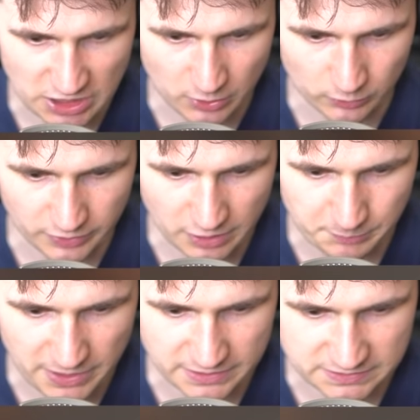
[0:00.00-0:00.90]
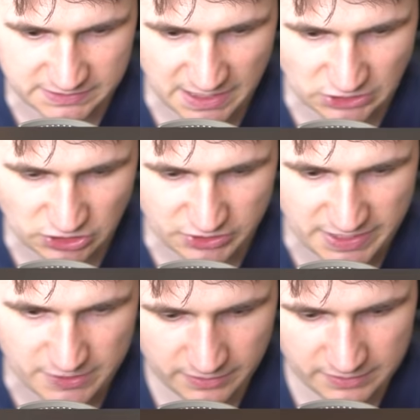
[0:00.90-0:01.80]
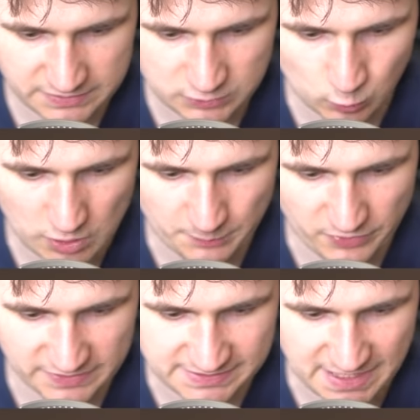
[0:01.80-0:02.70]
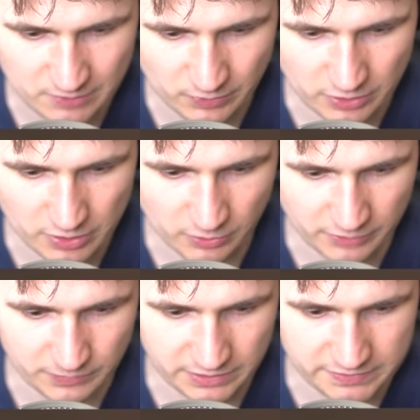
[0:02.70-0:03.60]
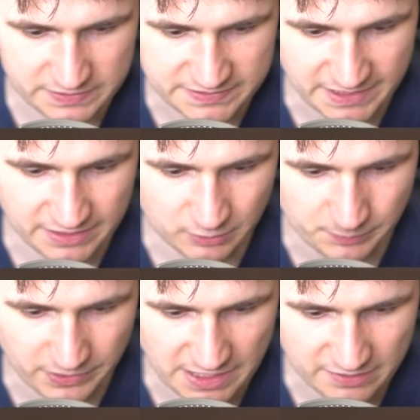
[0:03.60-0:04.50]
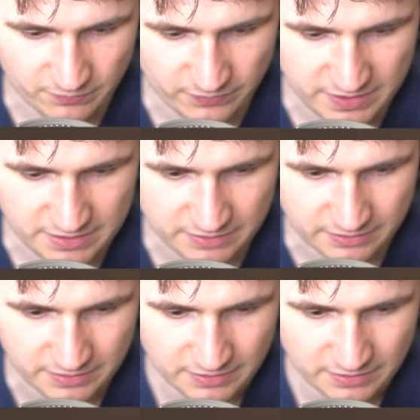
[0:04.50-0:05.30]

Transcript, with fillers: not holding up. It's actually dead. Can I swap this out? No, no. Okay, we need the tail, but I think...